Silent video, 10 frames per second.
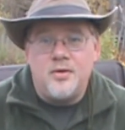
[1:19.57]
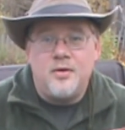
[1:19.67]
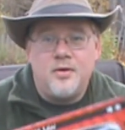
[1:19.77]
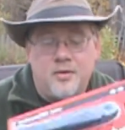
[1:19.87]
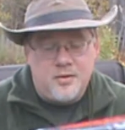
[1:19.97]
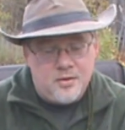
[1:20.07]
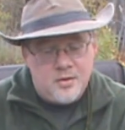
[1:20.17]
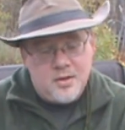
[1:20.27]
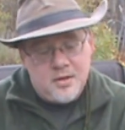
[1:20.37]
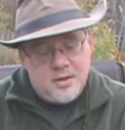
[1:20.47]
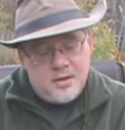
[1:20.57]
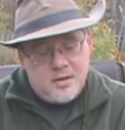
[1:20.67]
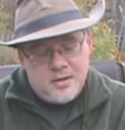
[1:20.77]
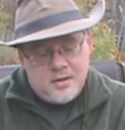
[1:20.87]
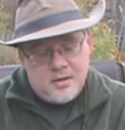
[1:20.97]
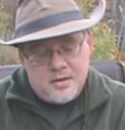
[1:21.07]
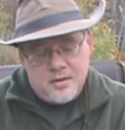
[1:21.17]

[no speech]